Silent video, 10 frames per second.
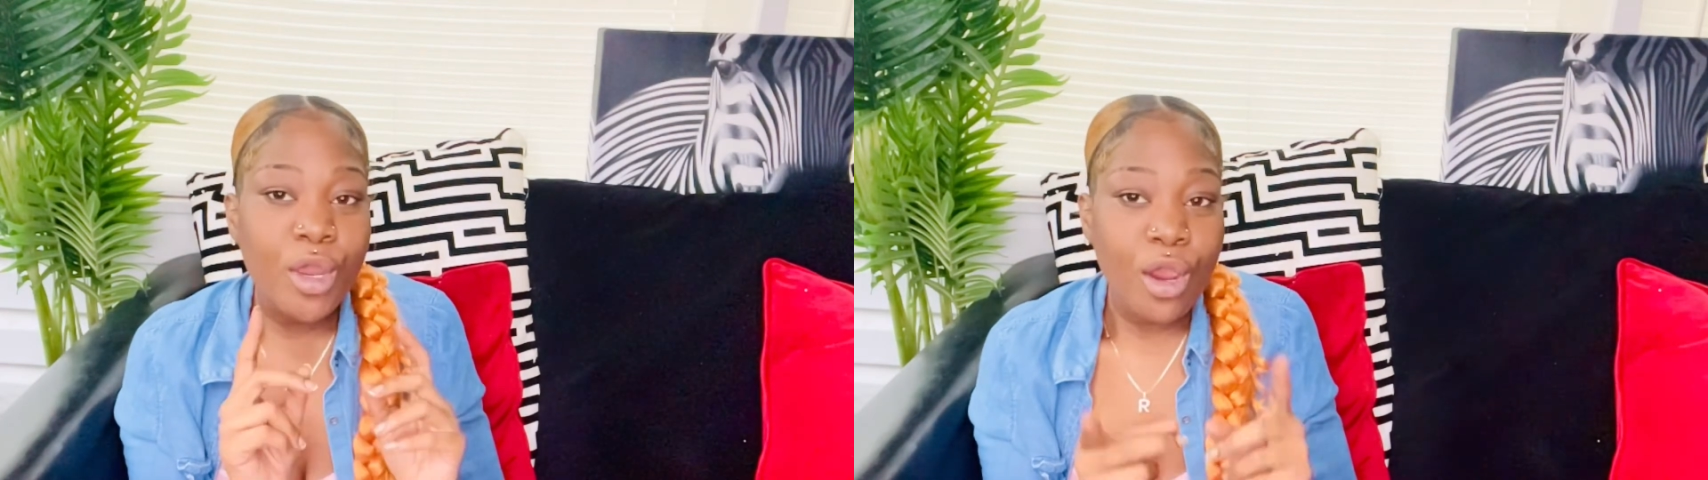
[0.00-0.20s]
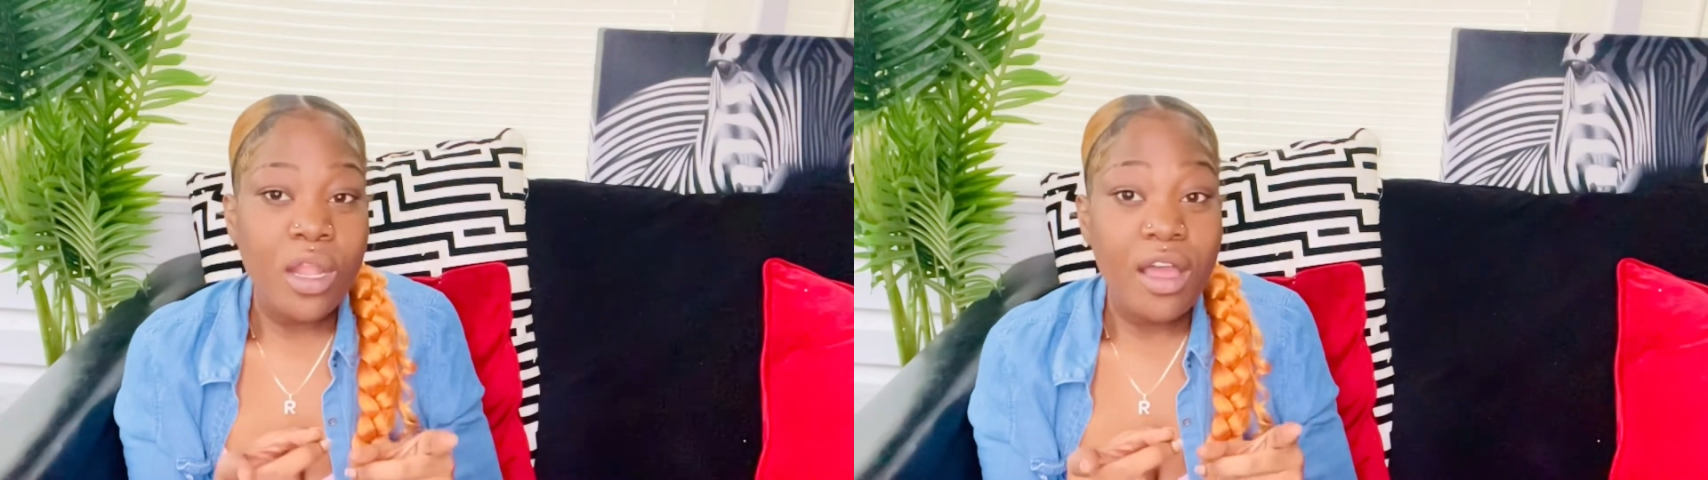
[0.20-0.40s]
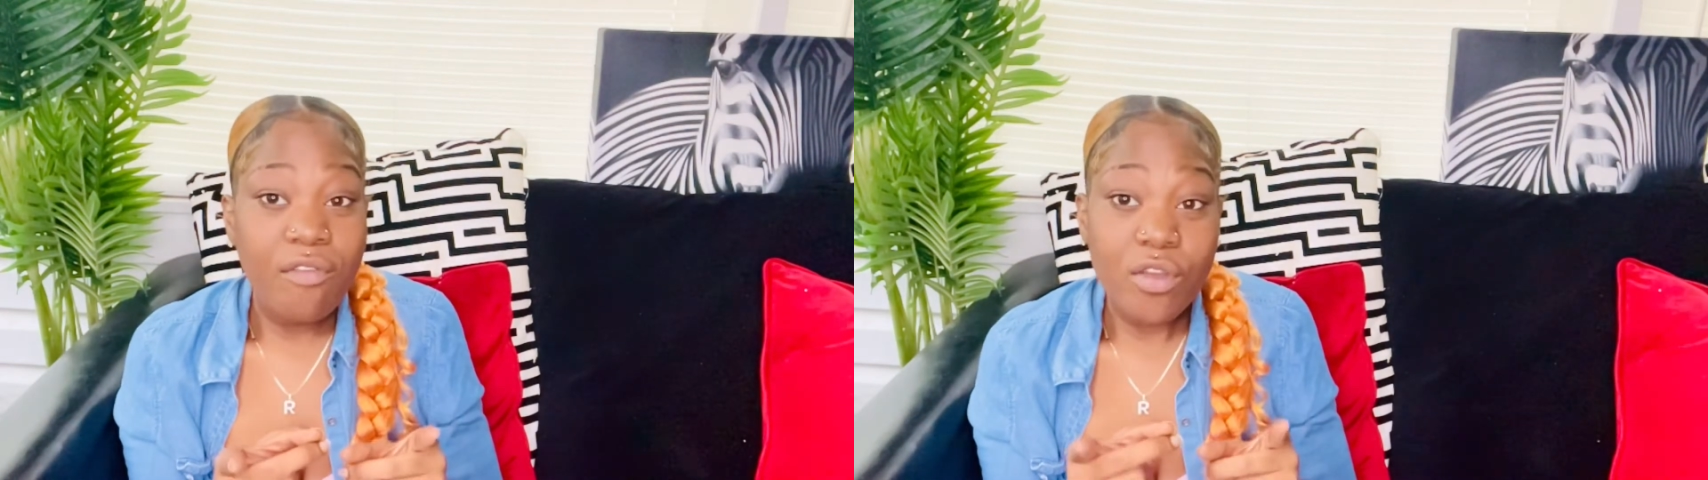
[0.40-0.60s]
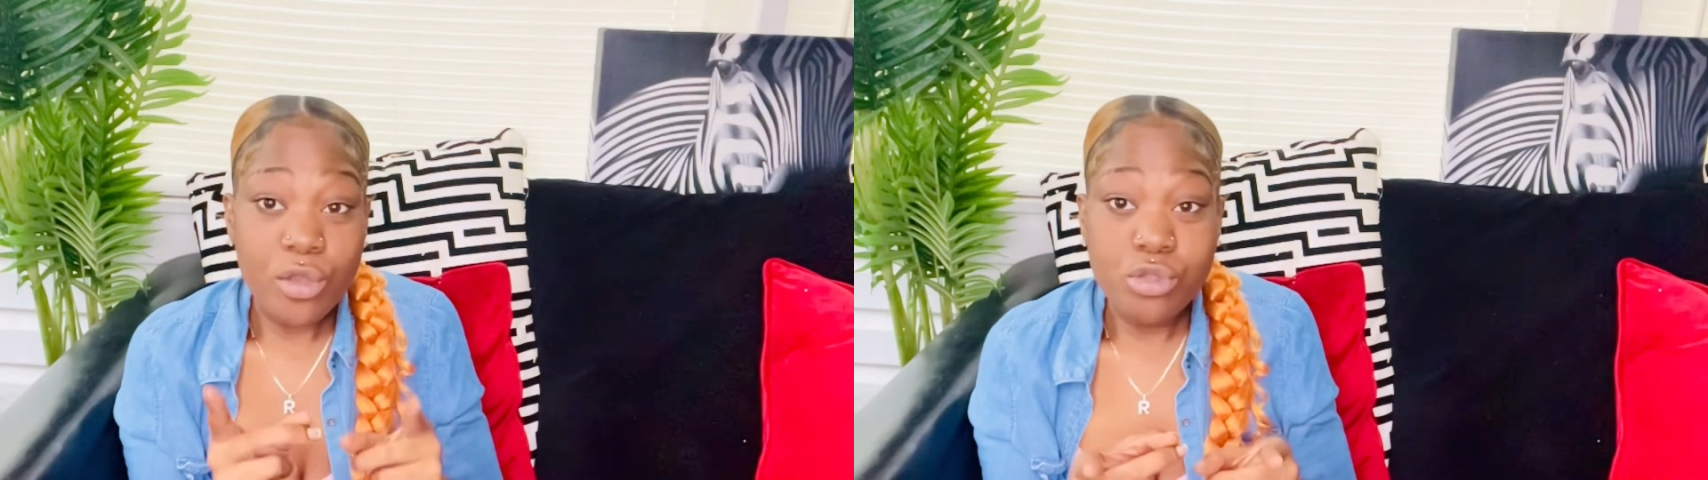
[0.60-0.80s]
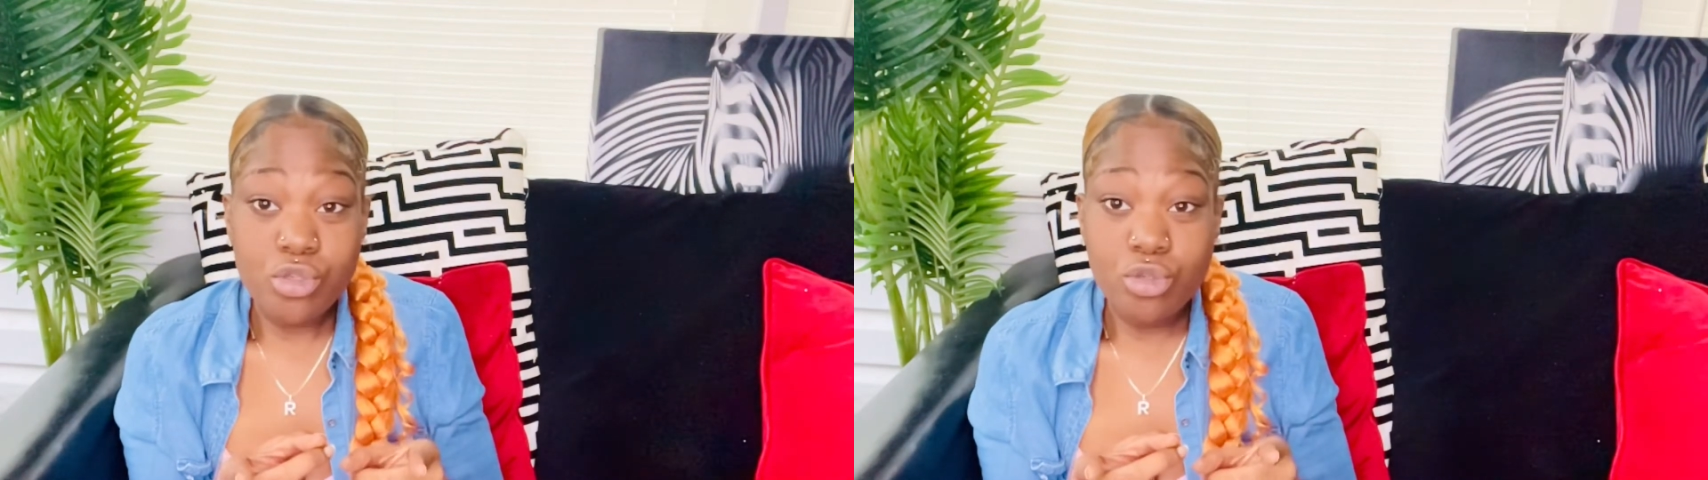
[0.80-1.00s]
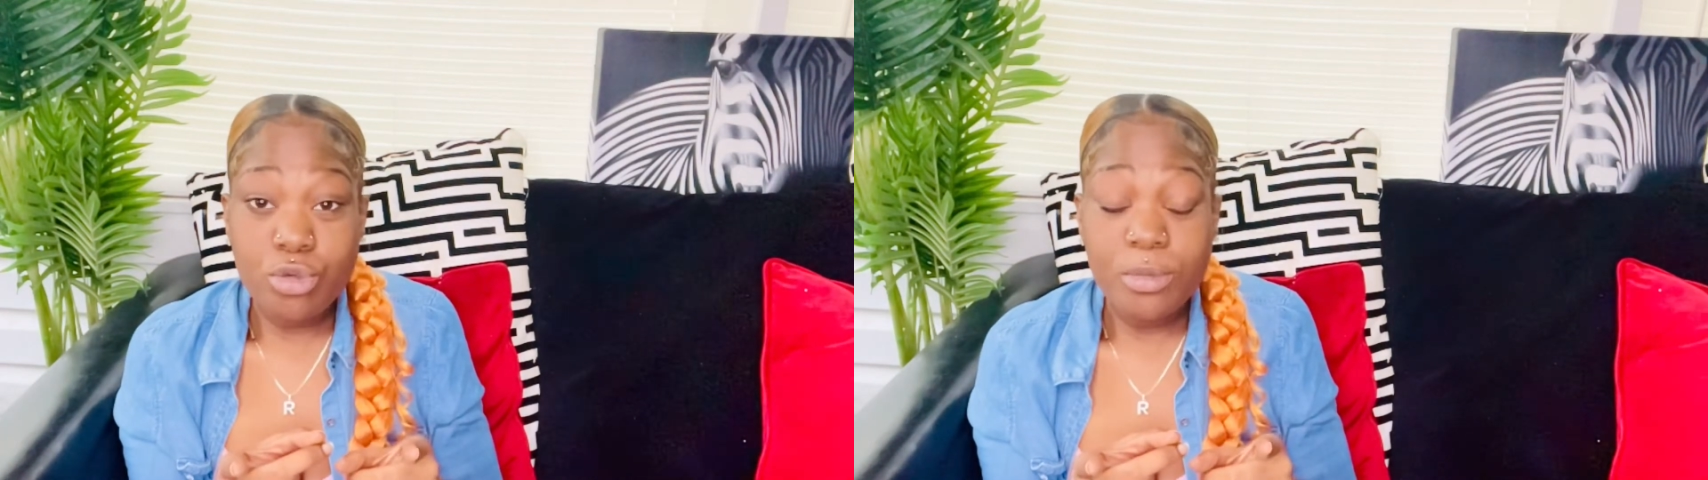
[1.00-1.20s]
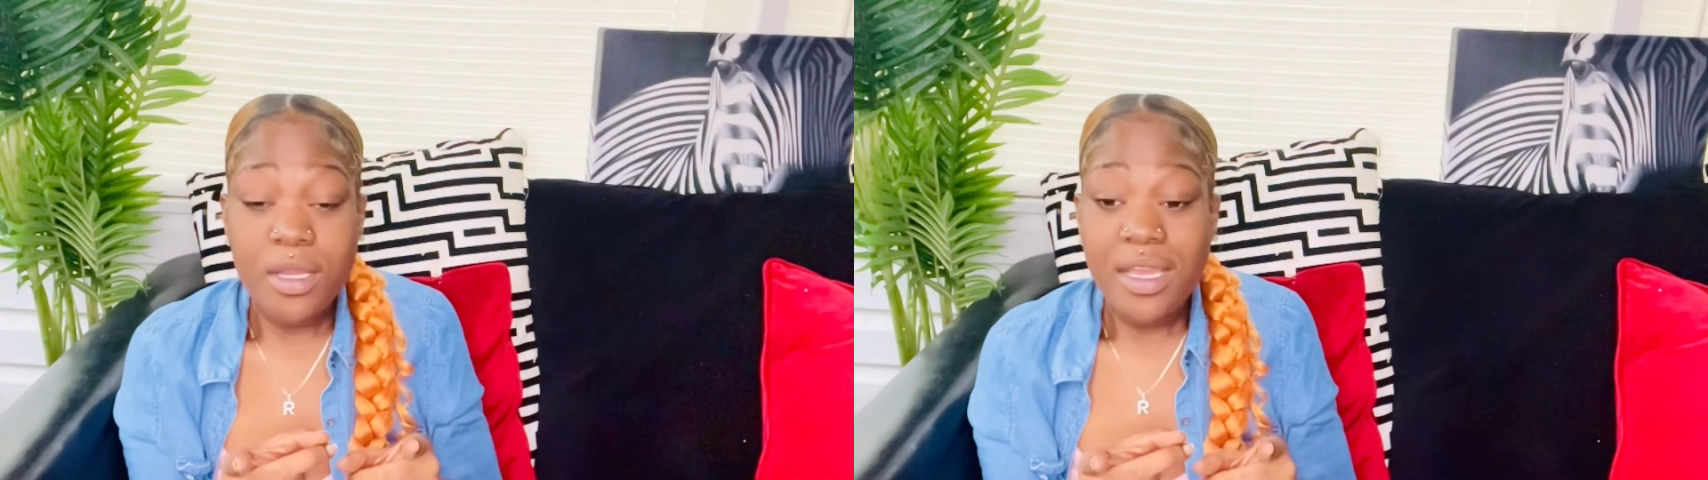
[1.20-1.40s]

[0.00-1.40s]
girl off of YouTube.